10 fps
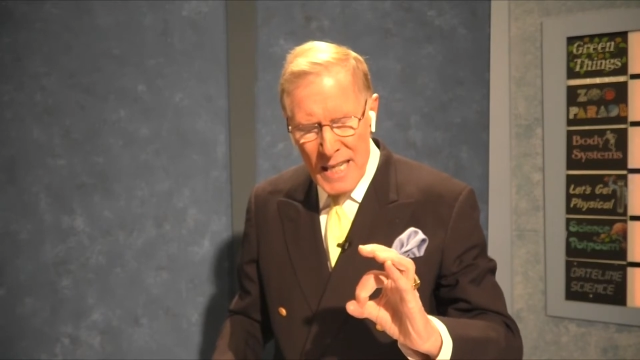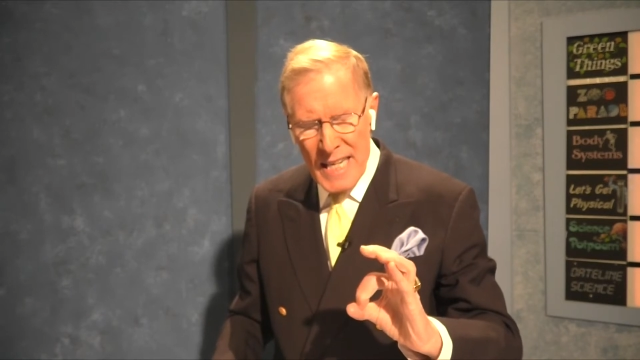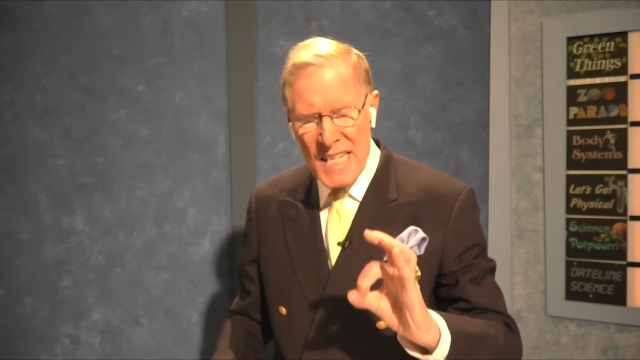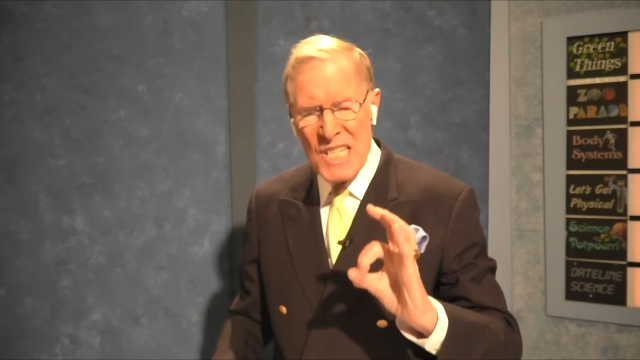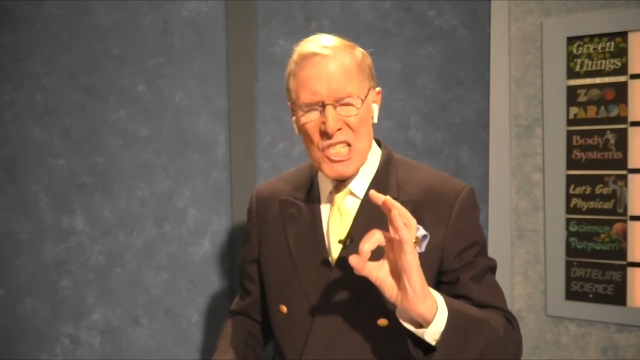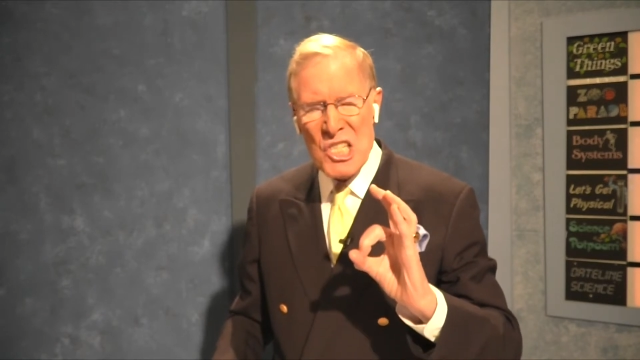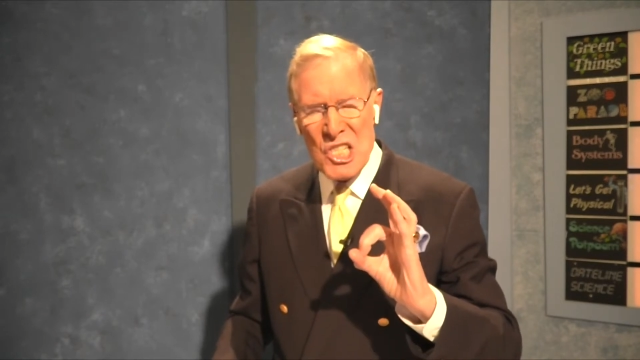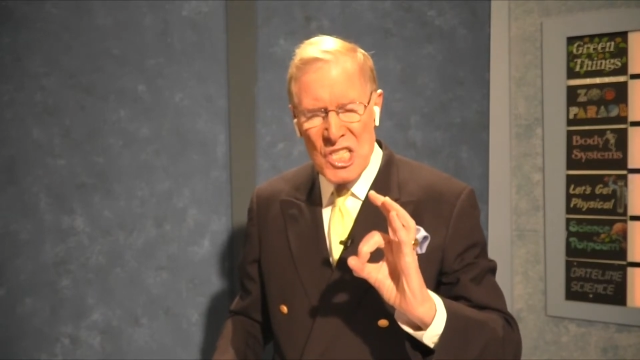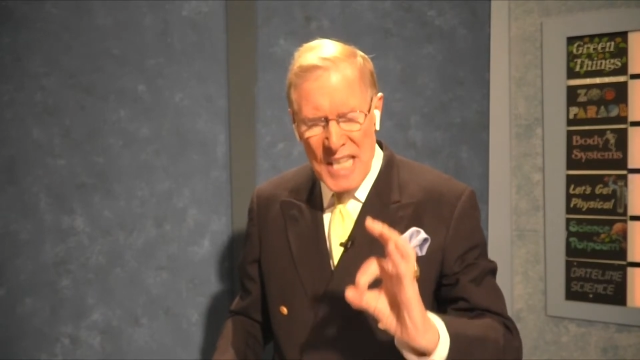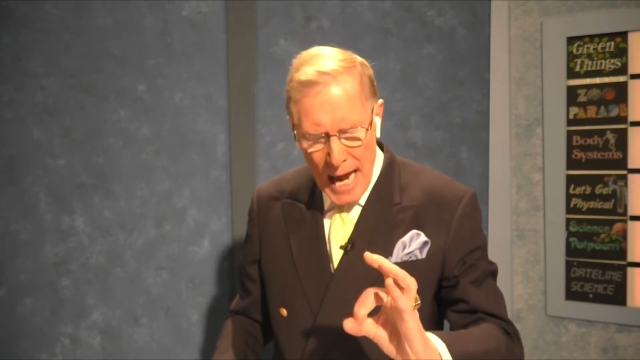in
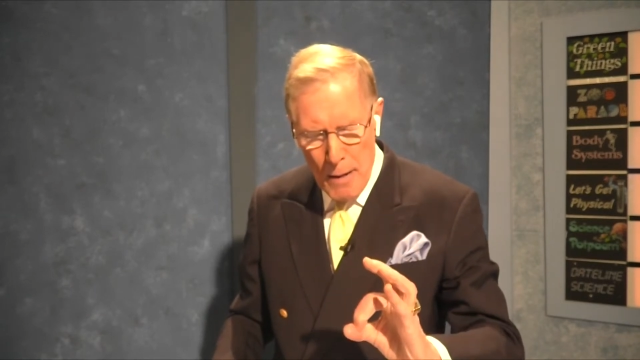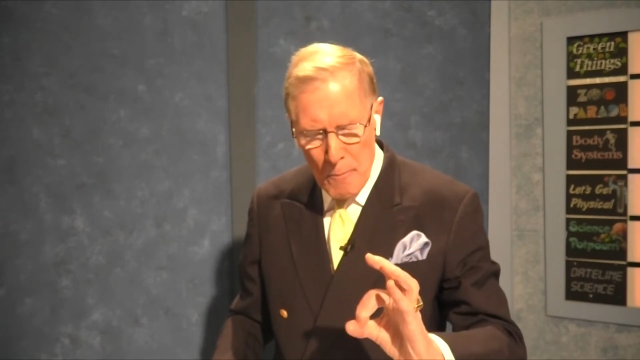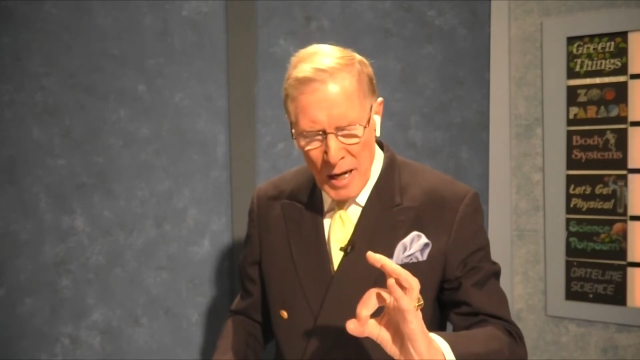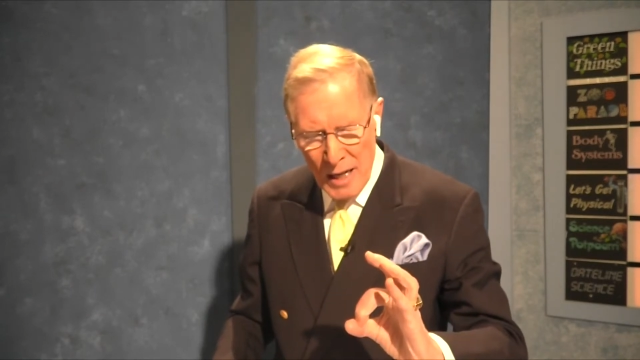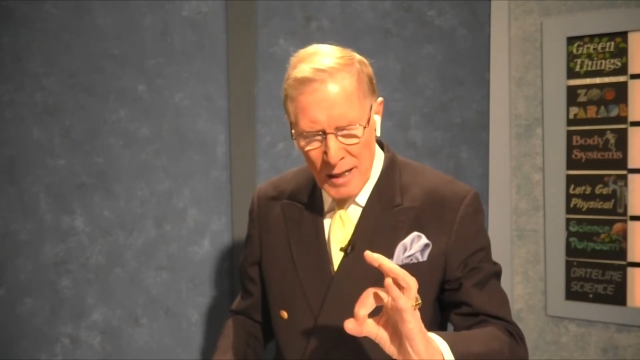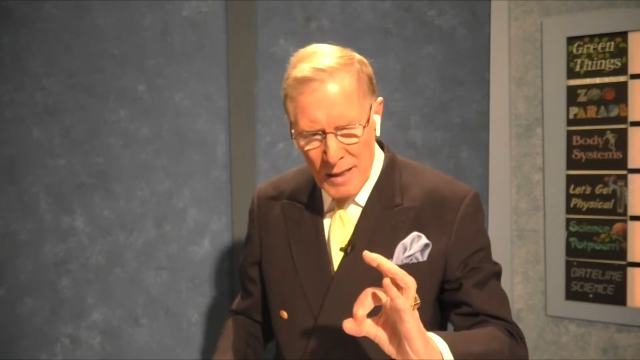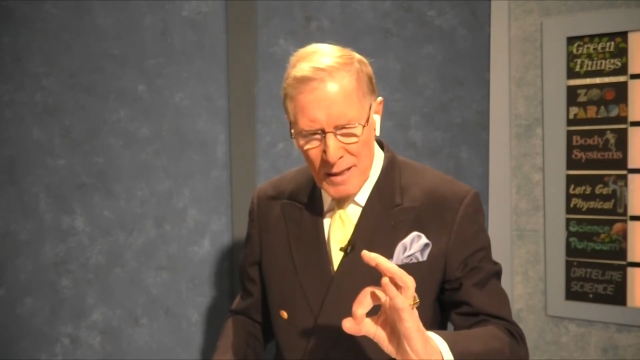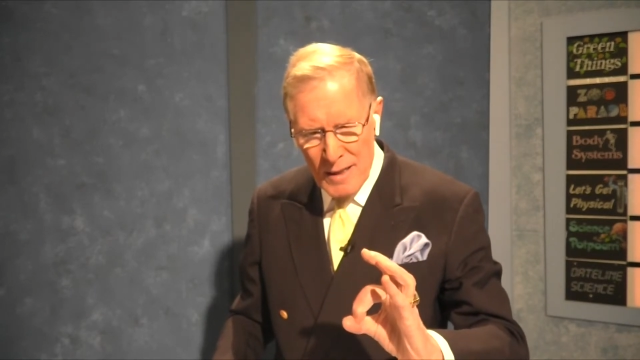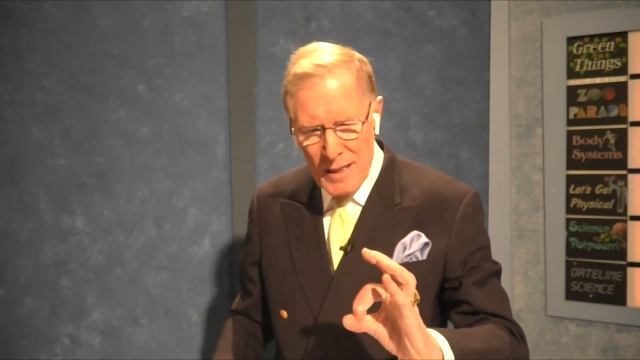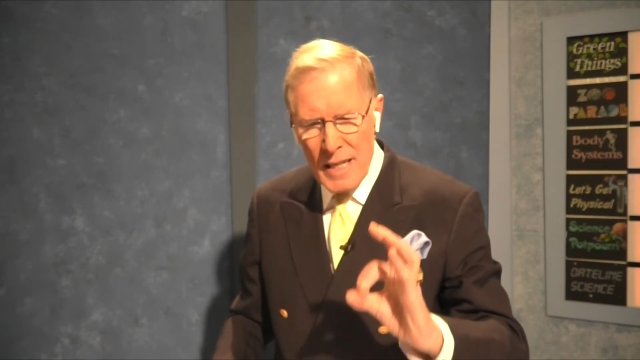STEM.
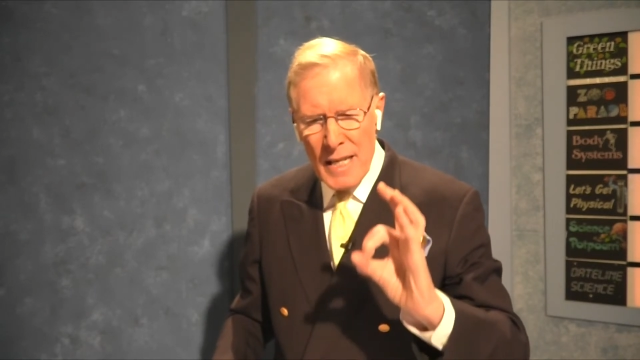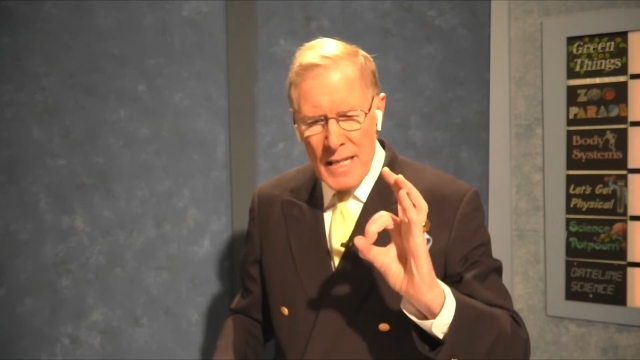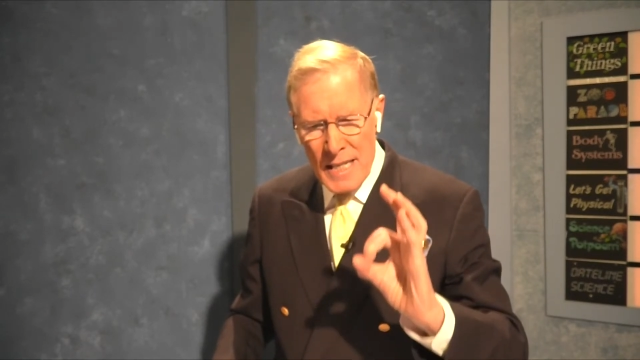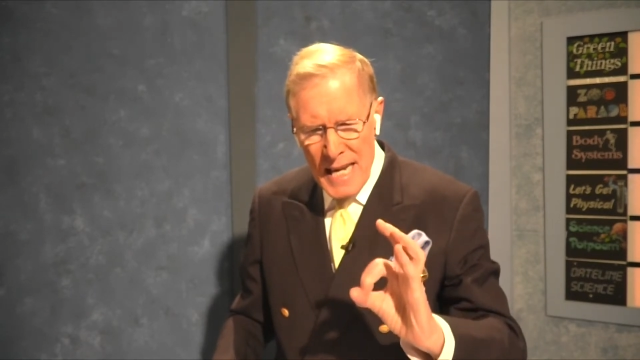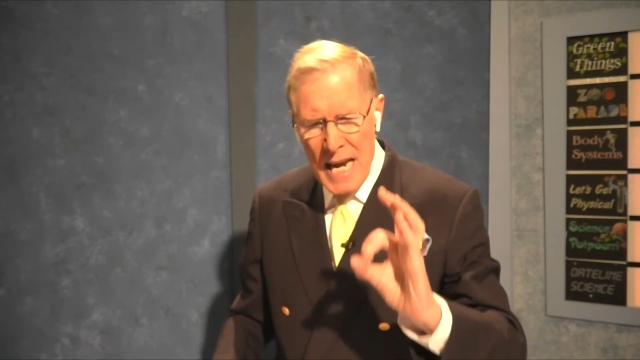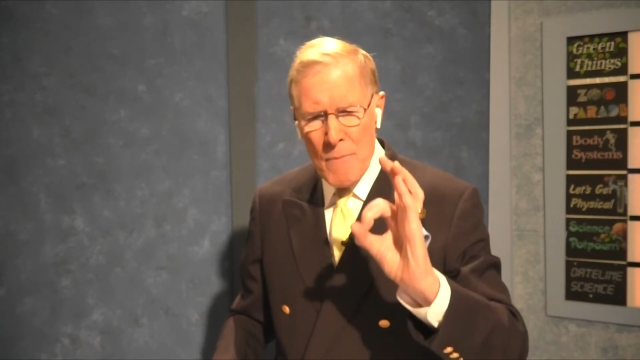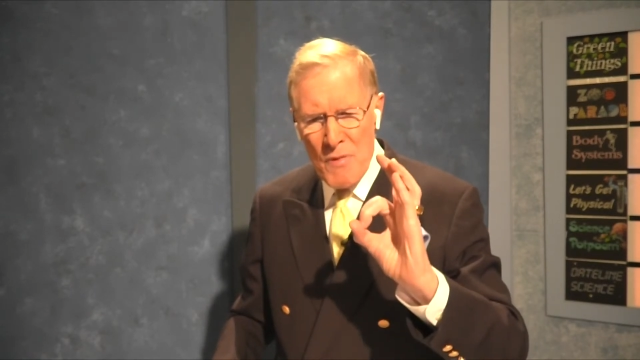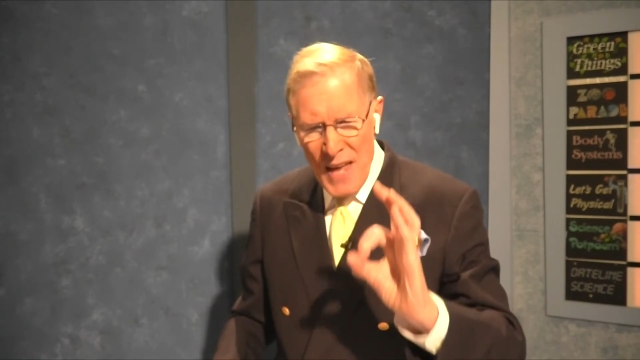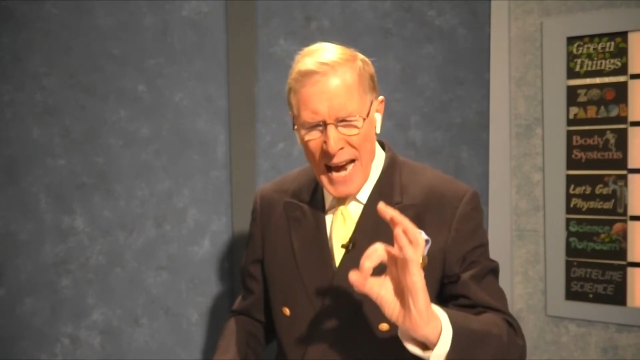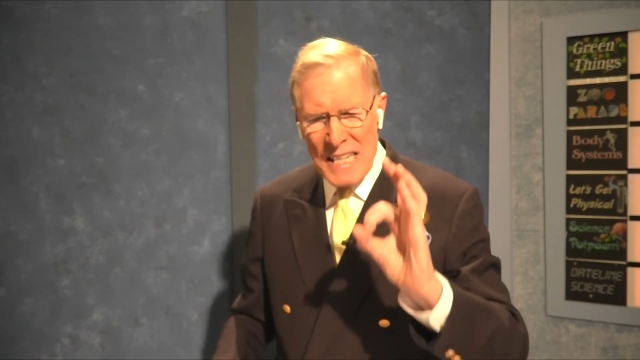
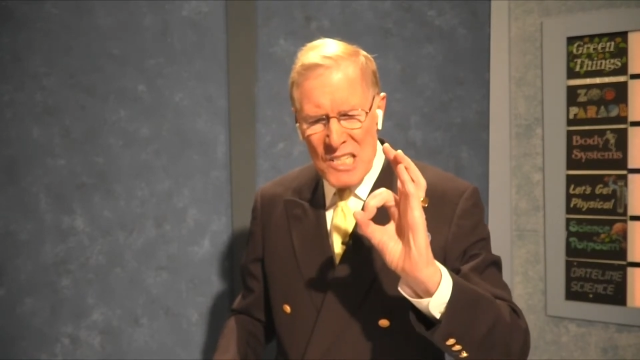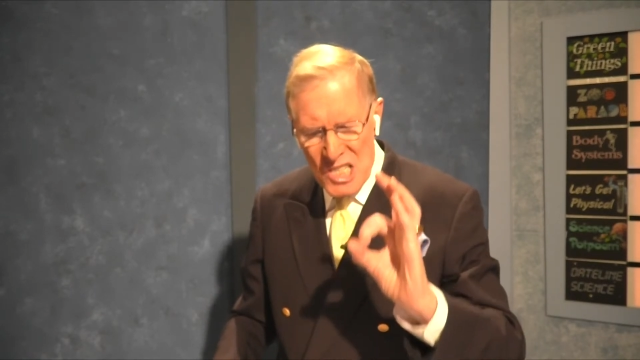Name that